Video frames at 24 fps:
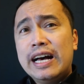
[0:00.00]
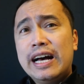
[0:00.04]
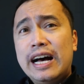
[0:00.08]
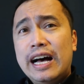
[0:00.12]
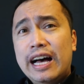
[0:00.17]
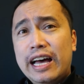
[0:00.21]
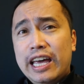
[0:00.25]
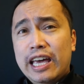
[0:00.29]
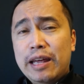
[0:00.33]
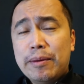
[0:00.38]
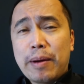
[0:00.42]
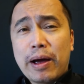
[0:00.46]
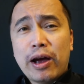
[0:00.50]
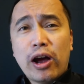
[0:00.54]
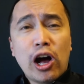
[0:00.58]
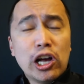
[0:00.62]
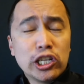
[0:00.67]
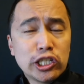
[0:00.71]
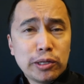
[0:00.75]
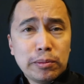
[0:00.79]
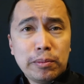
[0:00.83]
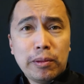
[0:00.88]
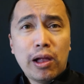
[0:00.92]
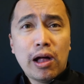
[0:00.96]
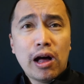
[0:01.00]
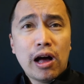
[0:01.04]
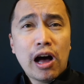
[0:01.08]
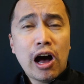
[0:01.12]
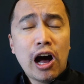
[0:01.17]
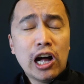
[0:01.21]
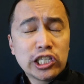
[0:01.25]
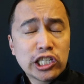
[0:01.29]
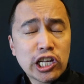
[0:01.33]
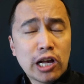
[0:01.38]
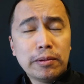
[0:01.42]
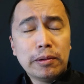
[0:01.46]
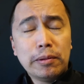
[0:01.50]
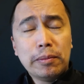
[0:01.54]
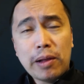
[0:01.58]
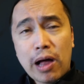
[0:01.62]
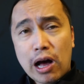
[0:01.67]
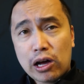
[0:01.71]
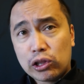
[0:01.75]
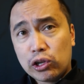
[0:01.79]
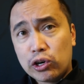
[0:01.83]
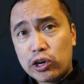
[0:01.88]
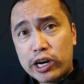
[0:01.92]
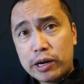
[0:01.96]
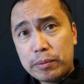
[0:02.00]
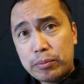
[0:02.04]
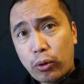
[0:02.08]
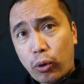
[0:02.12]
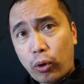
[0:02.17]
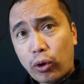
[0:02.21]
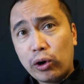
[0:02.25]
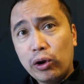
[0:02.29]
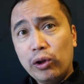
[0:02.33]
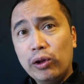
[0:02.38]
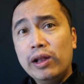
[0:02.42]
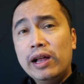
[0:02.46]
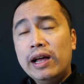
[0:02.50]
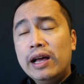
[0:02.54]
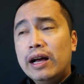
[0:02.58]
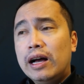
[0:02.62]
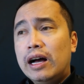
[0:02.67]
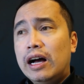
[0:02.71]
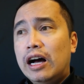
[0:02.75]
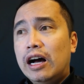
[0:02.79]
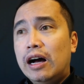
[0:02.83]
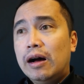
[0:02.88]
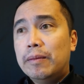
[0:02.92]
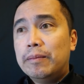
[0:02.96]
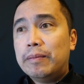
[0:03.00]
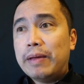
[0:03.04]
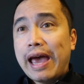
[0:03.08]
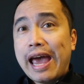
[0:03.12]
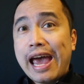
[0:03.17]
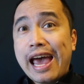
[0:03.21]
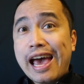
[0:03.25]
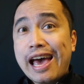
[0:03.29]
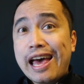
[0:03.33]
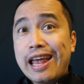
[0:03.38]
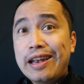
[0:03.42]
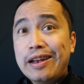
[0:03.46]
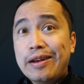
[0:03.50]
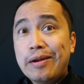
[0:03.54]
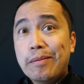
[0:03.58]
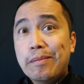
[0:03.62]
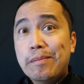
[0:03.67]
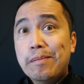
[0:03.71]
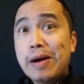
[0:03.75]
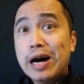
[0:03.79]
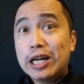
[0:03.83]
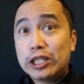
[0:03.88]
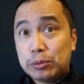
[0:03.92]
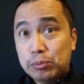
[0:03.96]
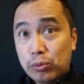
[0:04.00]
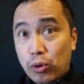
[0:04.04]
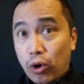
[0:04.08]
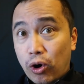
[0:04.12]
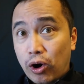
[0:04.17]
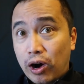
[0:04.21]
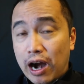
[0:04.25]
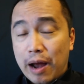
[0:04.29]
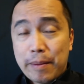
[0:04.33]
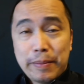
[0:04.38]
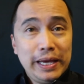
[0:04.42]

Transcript: in my Ensemble Block Learning Portal and much more.